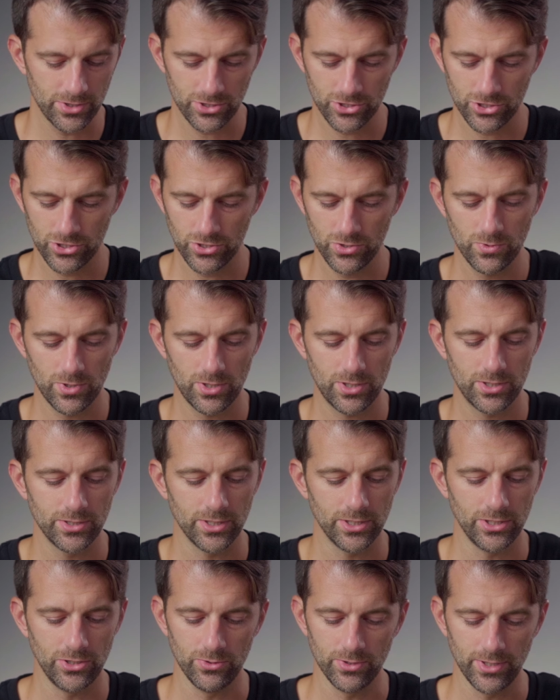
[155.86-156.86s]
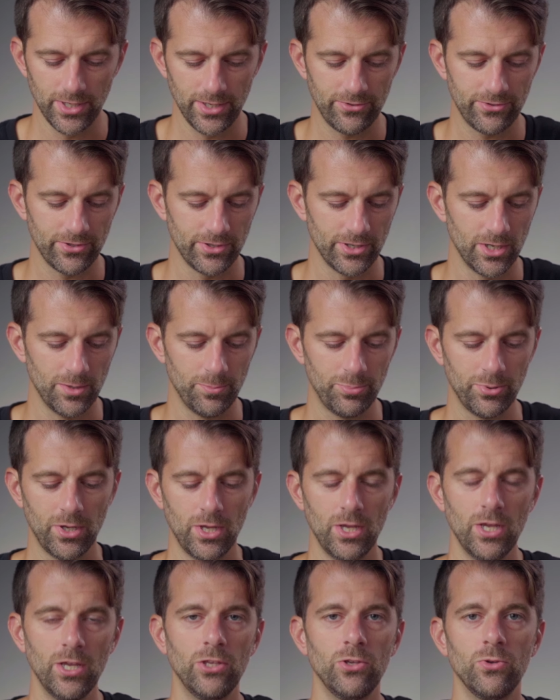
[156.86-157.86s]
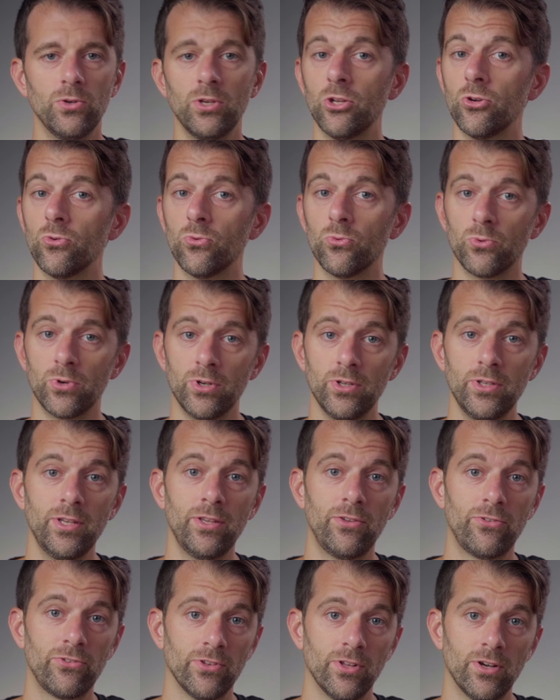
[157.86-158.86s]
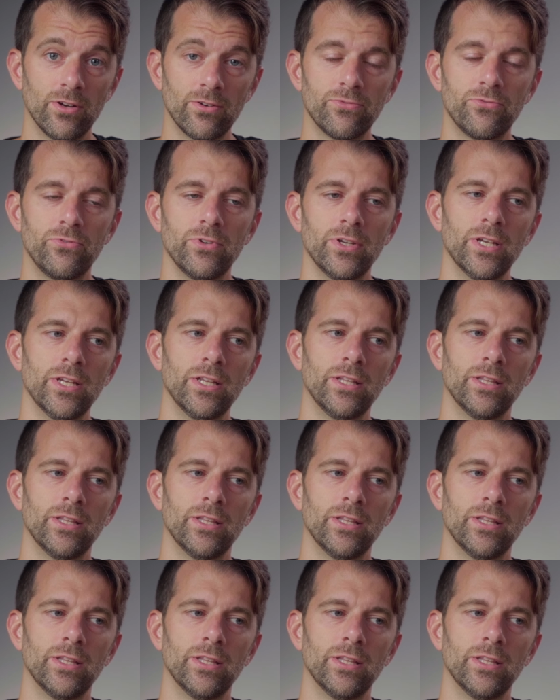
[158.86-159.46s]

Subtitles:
shoe on and you lace it up, you can get a really snug fit